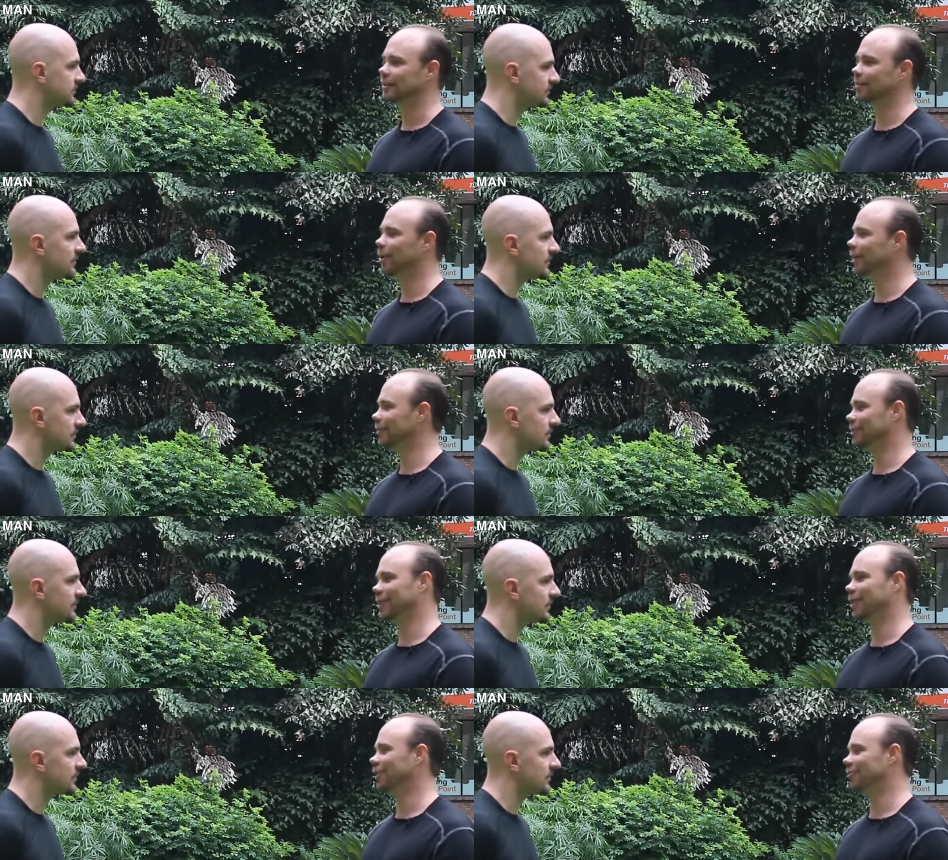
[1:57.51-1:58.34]
Speaker 1: The body
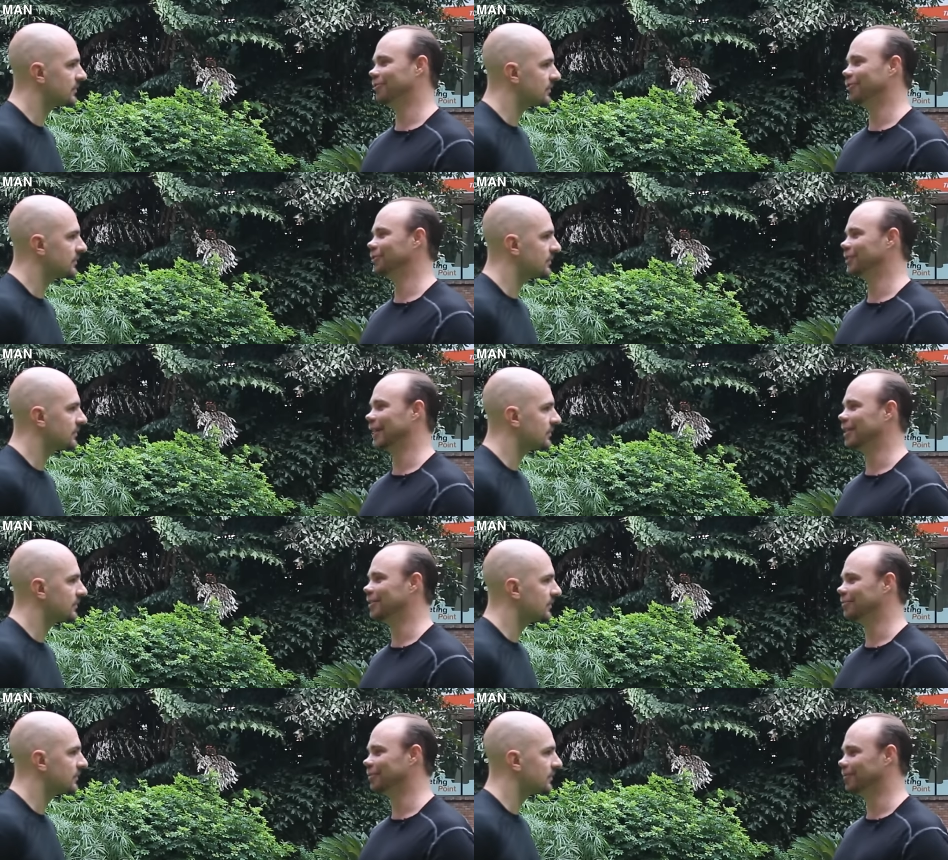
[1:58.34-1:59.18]
was totally fused
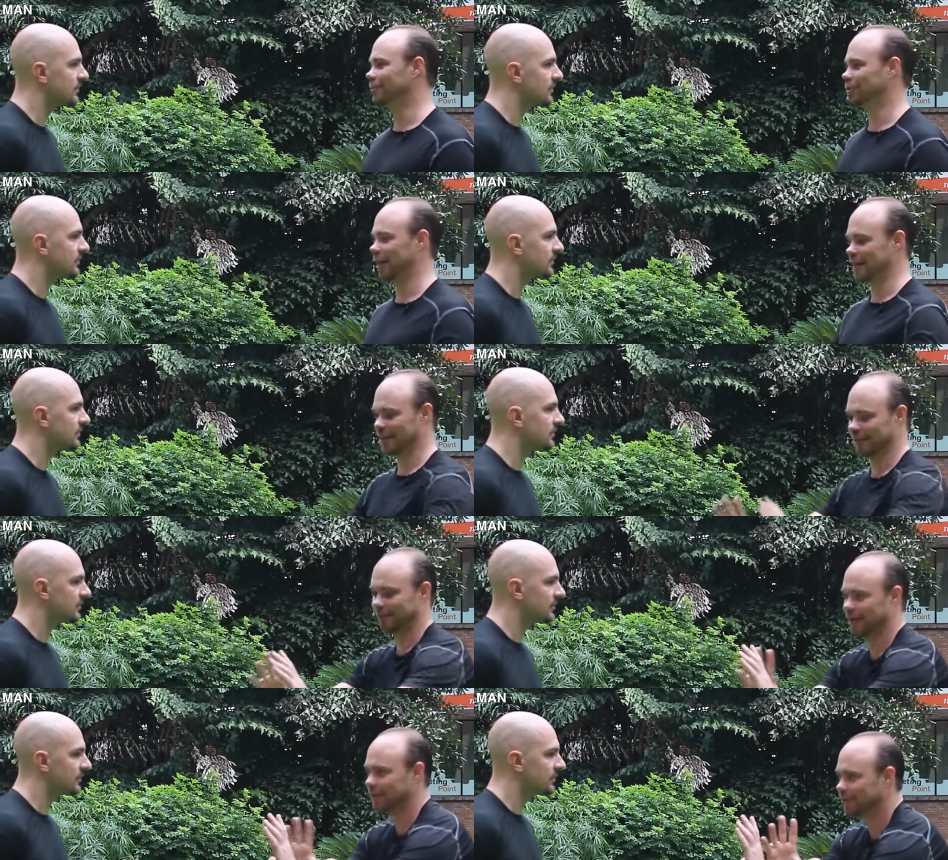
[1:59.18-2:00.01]
together from
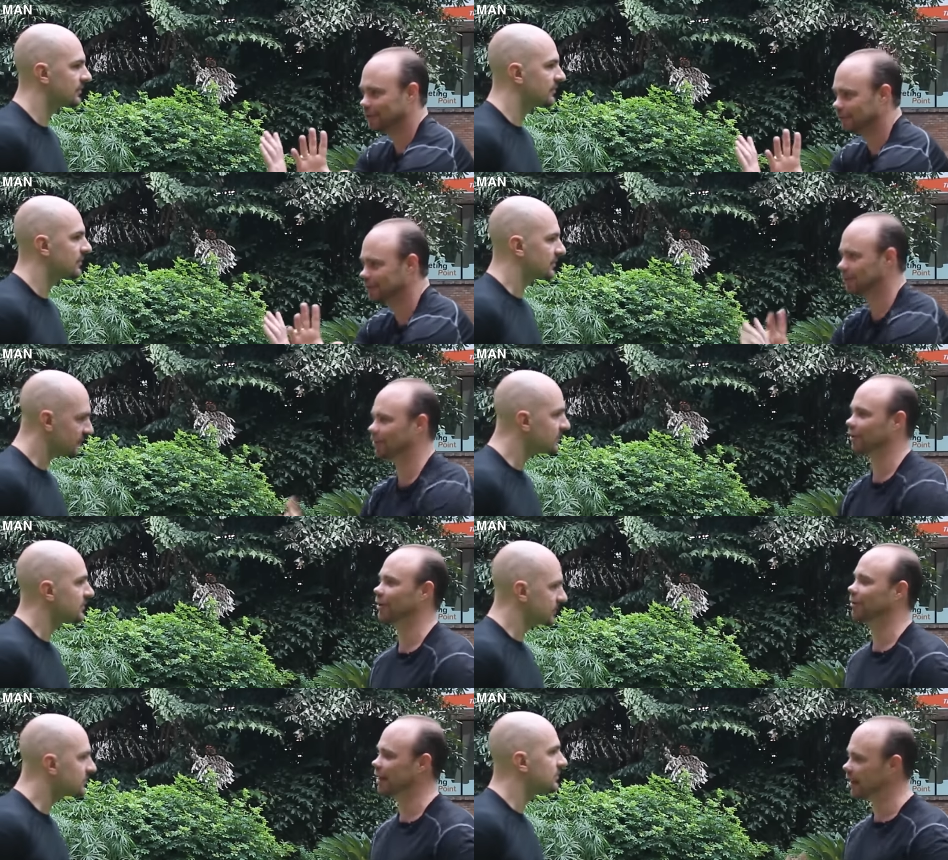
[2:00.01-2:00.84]
training the way you do in
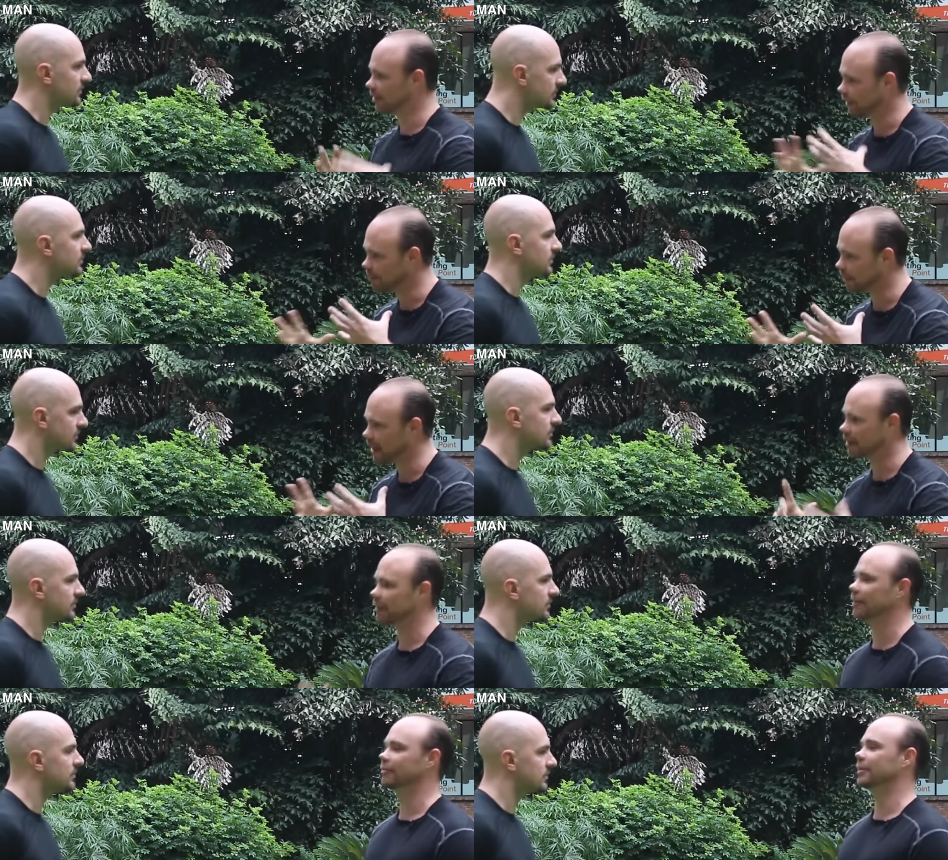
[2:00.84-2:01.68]
Tonglong and rounding the
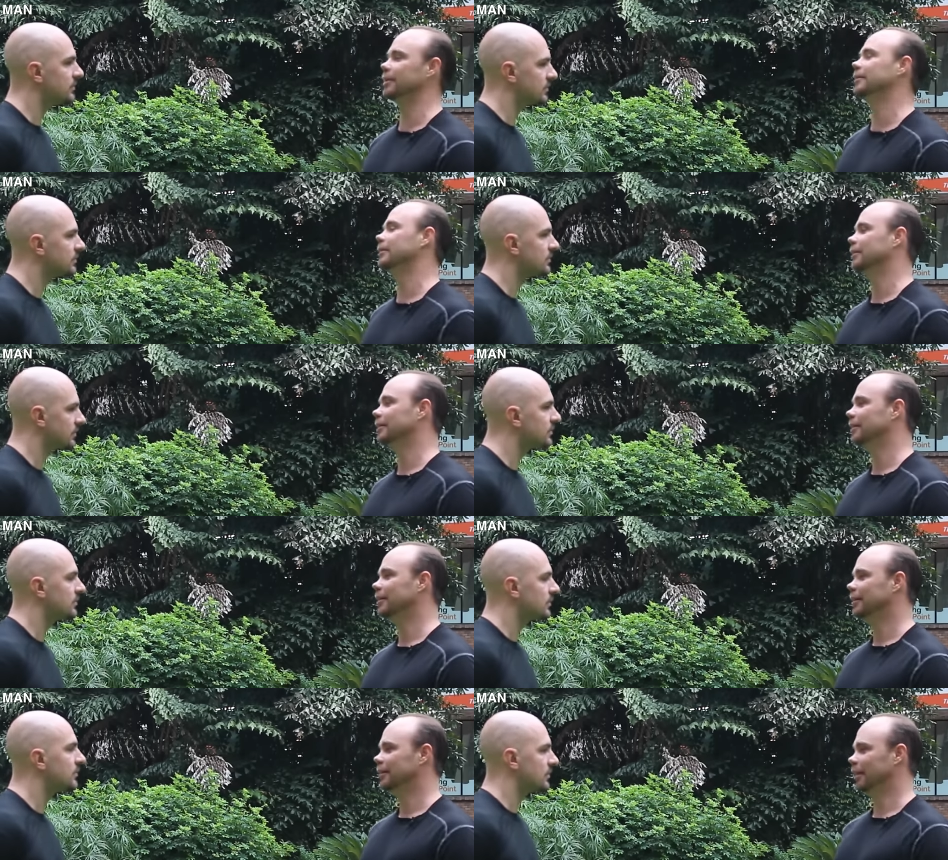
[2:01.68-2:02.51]
back and everything.
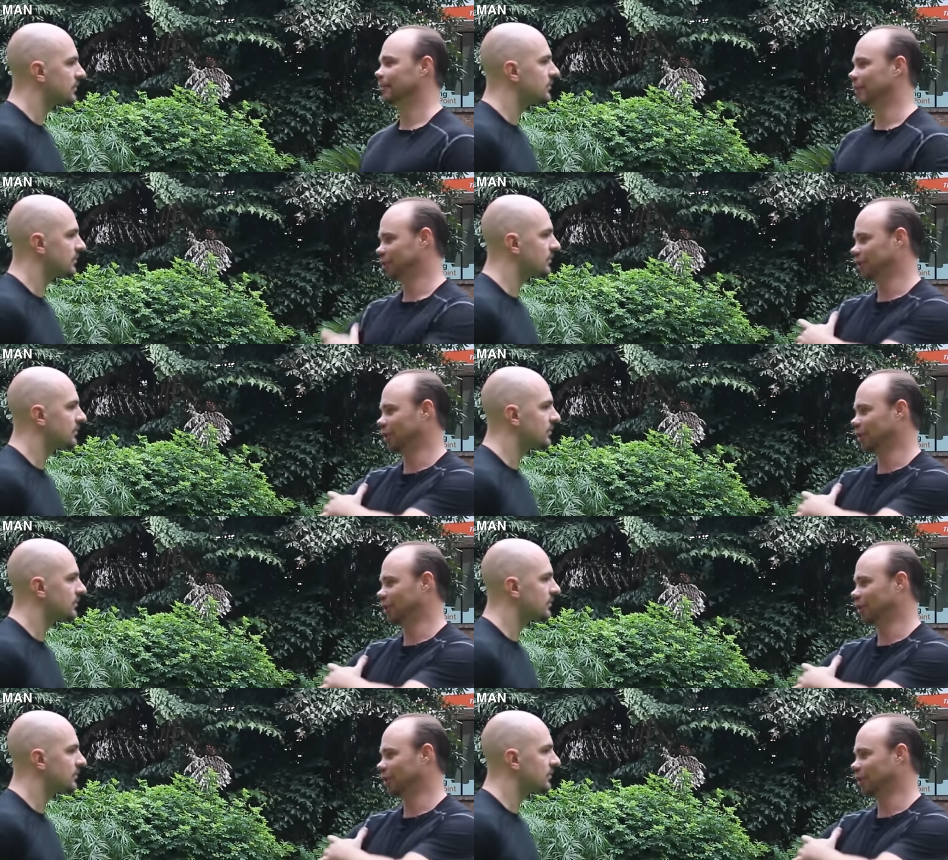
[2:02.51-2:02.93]
Like my